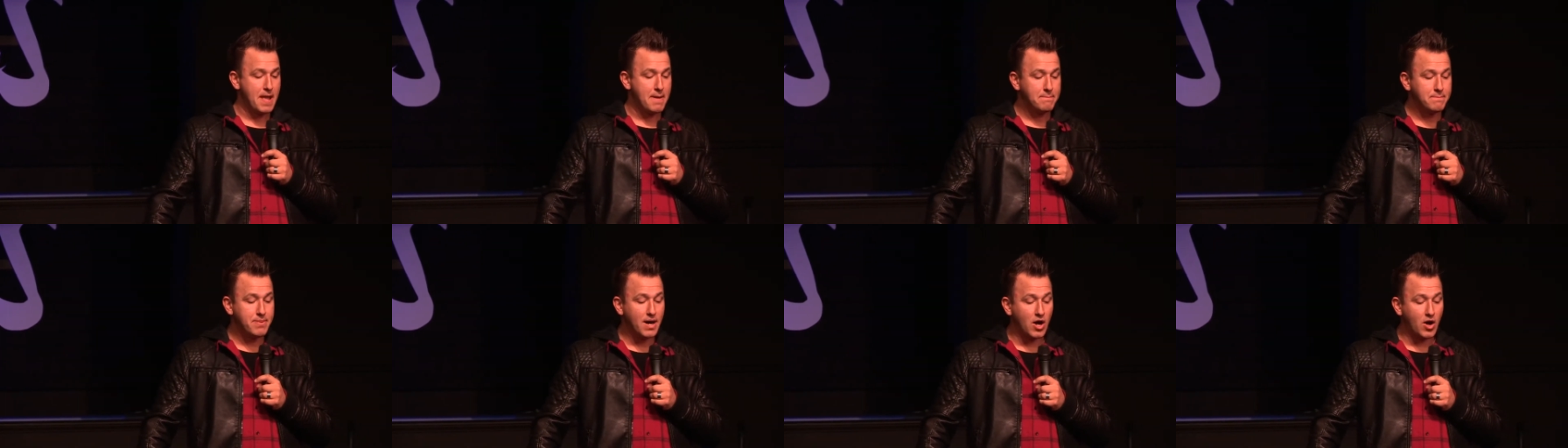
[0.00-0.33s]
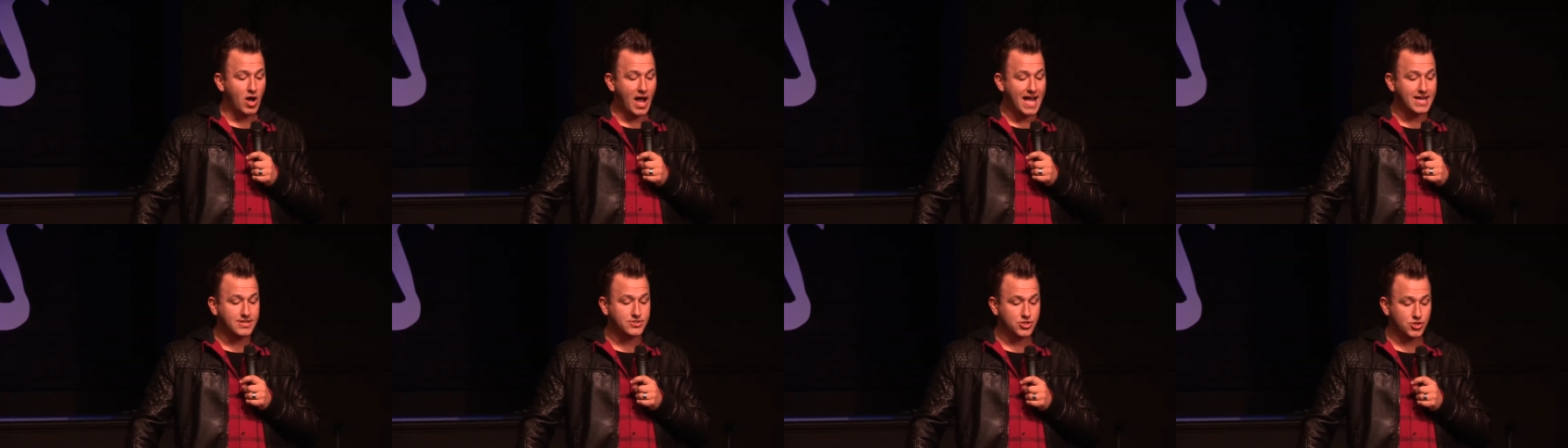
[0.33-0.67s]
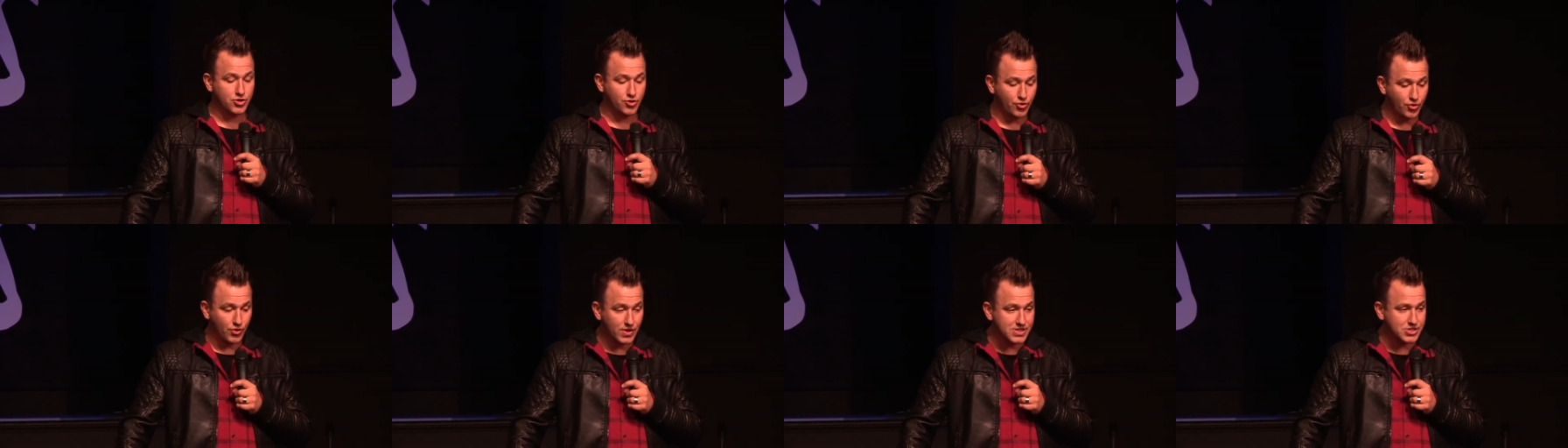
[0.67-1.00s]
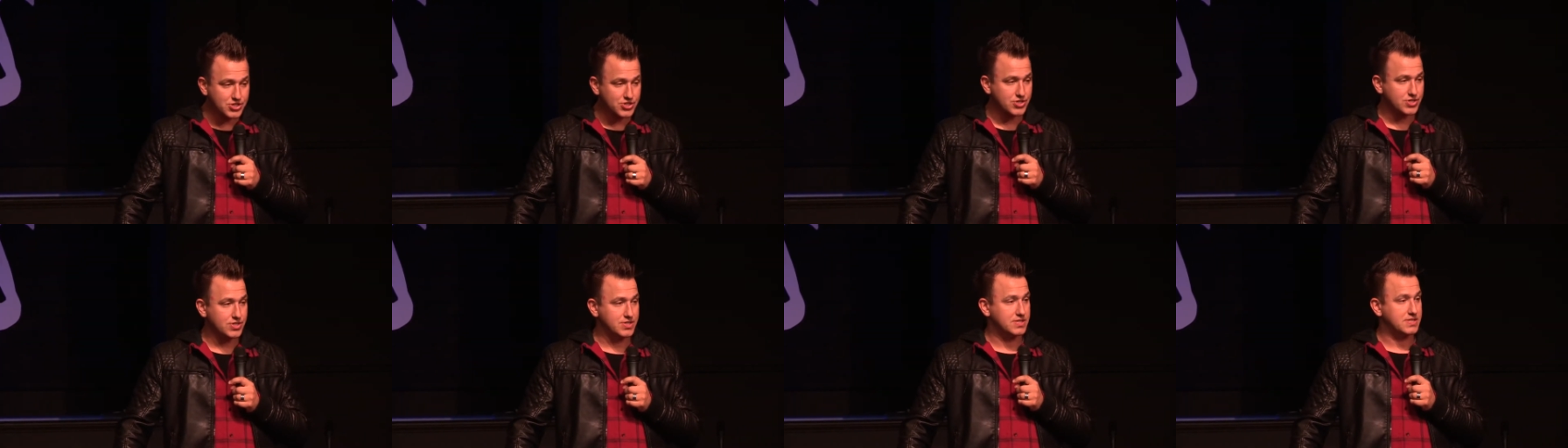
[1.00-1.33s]
But as
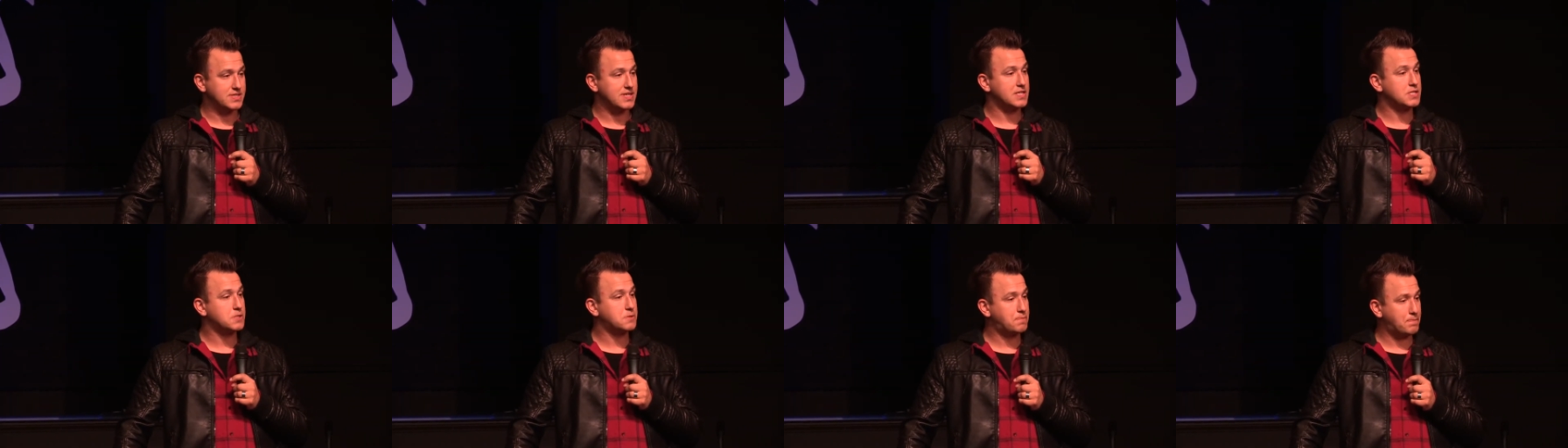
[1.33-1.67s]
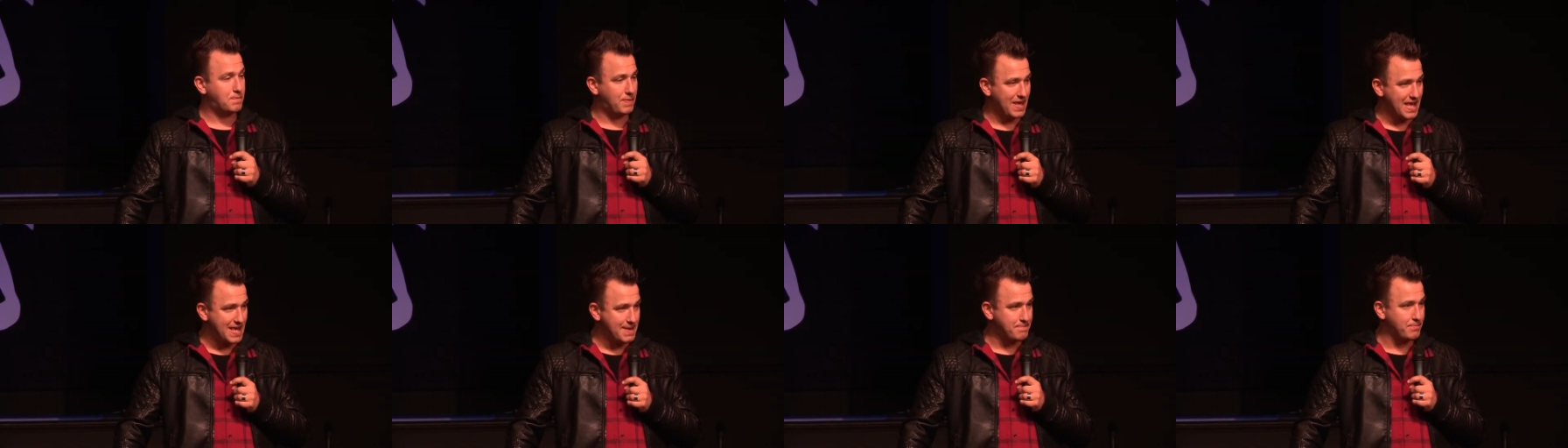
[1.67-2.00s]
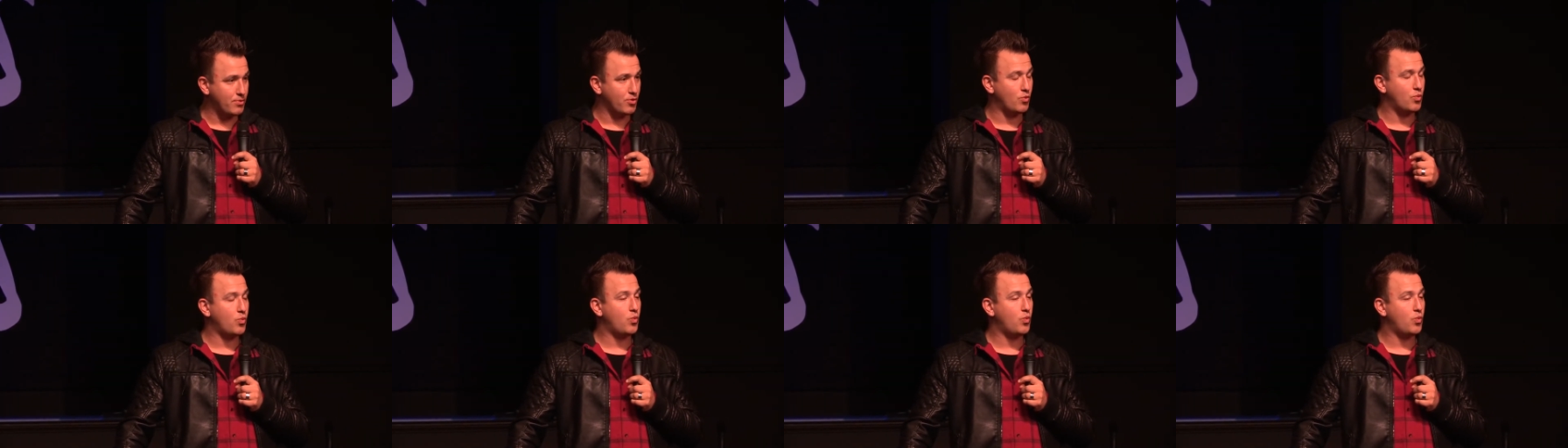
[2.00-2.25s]
Christians, as people,